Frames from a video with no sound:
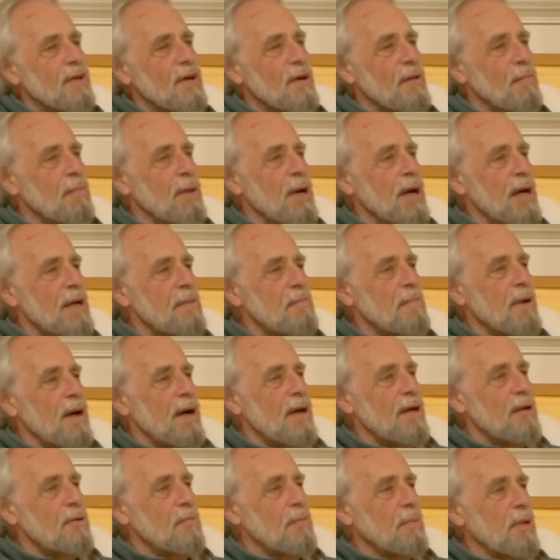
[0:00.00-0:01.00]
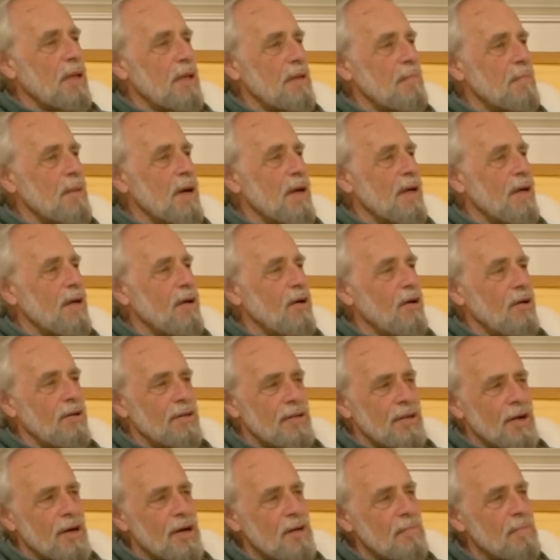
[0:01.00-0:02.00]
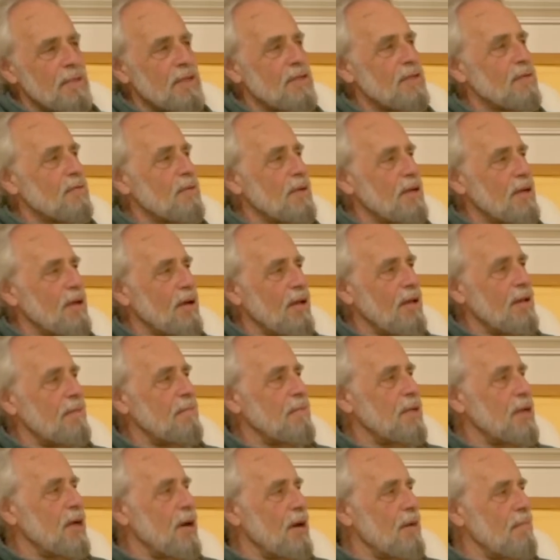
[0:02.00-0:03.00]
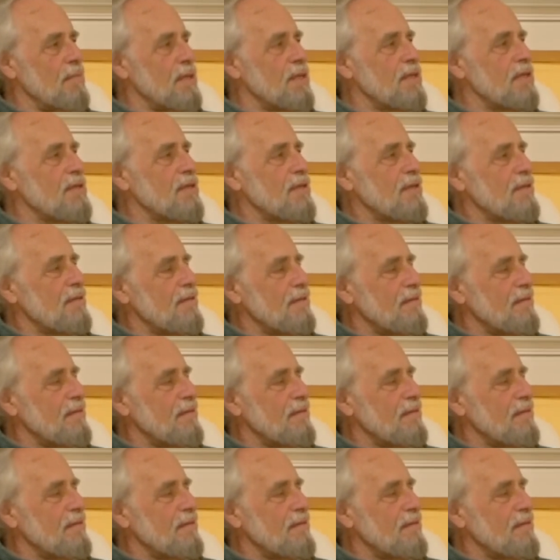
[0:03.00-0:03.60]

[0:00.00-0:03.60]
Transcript: abide by or play by, called dharmas. We call them dharmas.